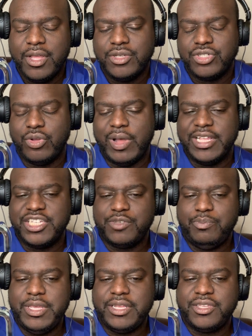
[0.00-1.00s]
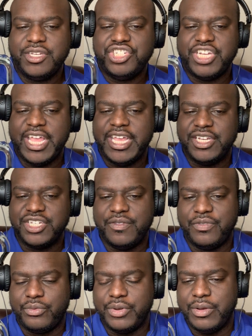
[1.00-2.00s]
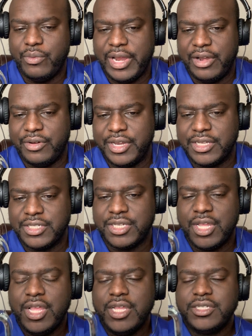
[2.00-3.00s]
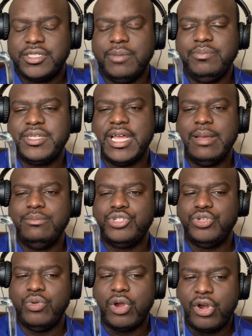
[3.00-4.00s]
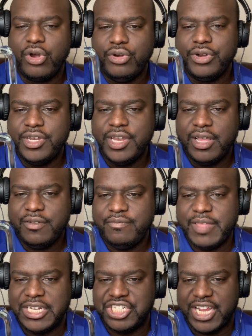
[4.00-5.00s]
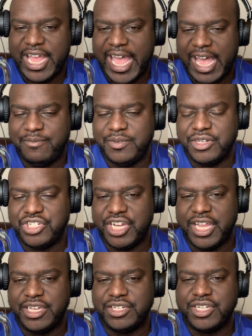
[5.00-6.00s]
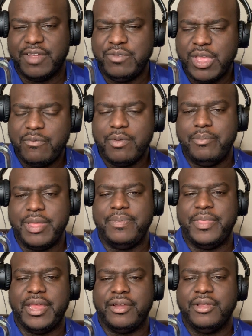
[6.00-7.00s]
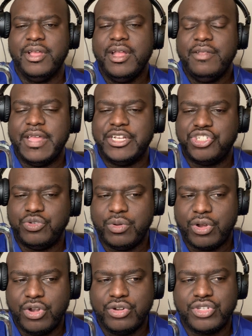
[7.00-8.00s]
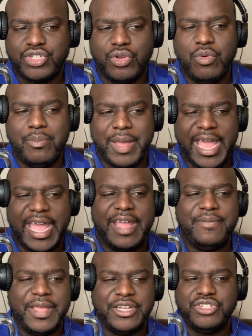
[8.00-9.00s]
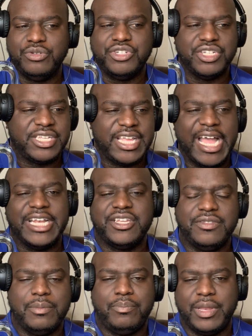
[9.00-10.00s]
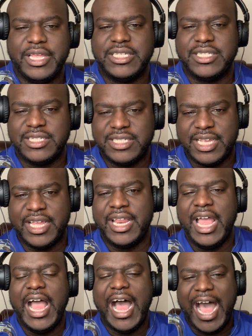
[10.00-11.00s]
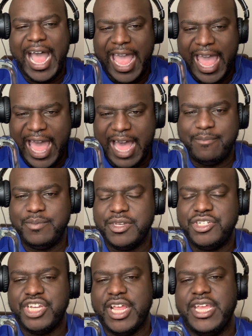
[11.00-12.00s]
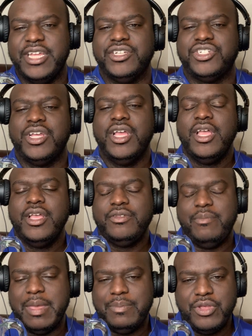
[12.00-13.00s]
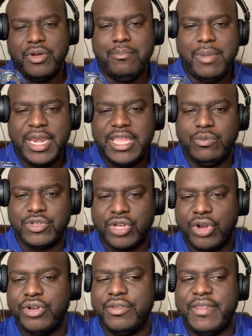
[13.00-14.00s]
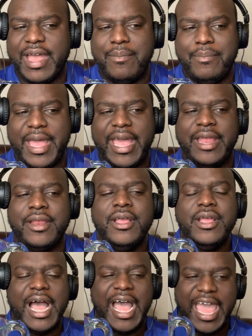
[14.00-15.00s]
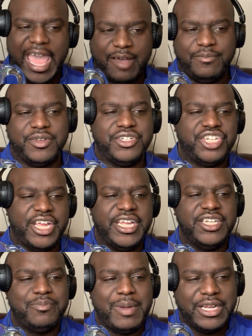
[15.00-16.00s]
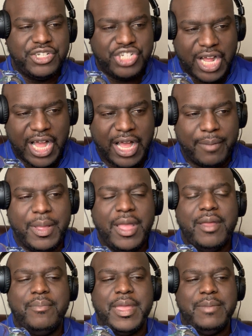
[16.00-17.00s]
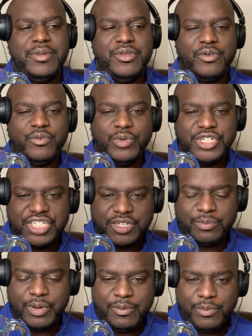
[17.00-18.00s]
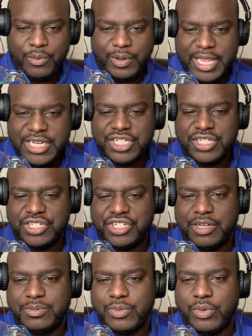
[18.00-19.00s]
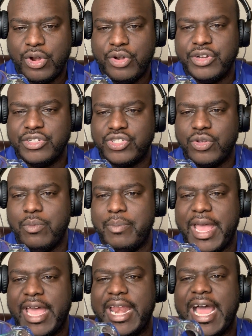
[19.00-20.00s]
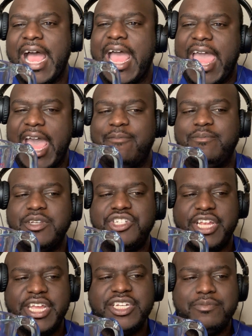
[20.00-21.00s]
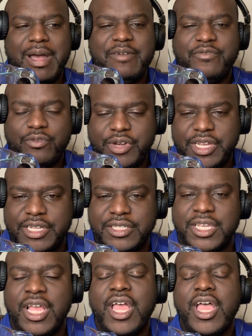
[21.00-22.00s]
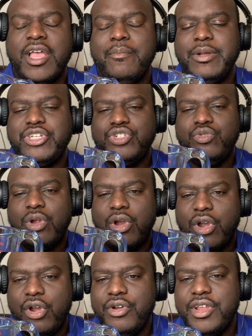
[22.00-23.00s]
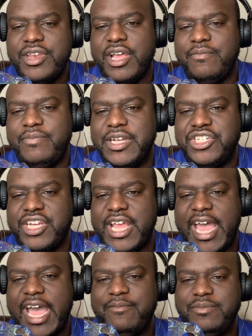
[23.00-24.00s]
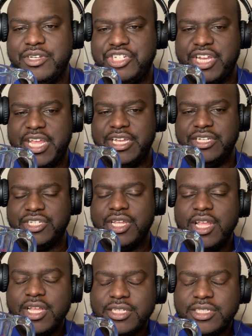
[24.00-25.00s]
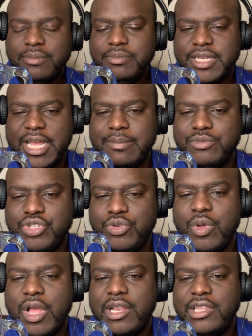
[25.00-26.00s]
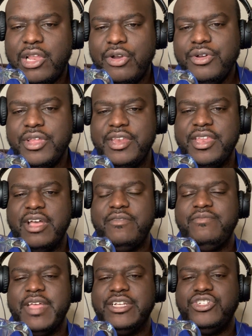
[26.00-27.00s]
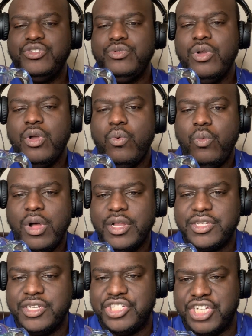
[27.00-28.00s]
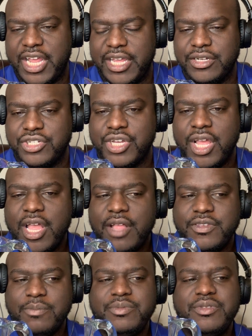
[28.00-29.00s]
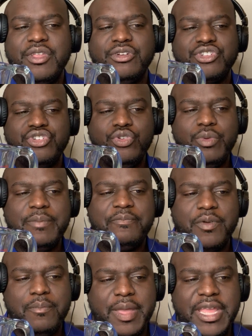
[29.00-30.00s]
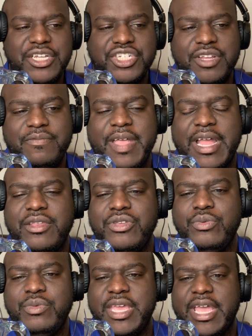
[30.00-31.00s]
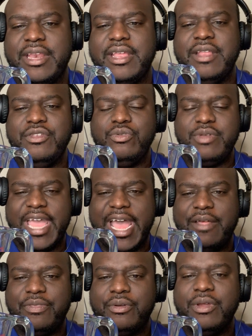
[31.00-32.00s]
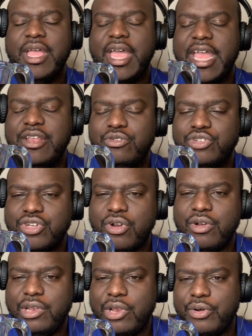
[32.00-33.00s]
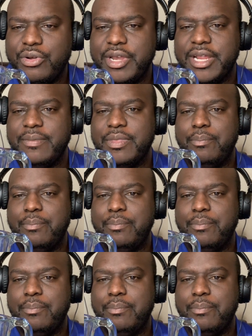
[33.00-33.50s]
So I speak to change in 3 areas. Sometimes you hurt enough that you have to change. Have you ever been there? That you hurt so bad that you just got to the place that said, I have to change. Maybe your money was hurting that bad. I have to change my job. Maybe your relationships were hurting so bad. I have to change my friends. But you hurt enough that you have to change. Sometimes you learn enough that you want to change. There's new information that you get and you gather and you start learning.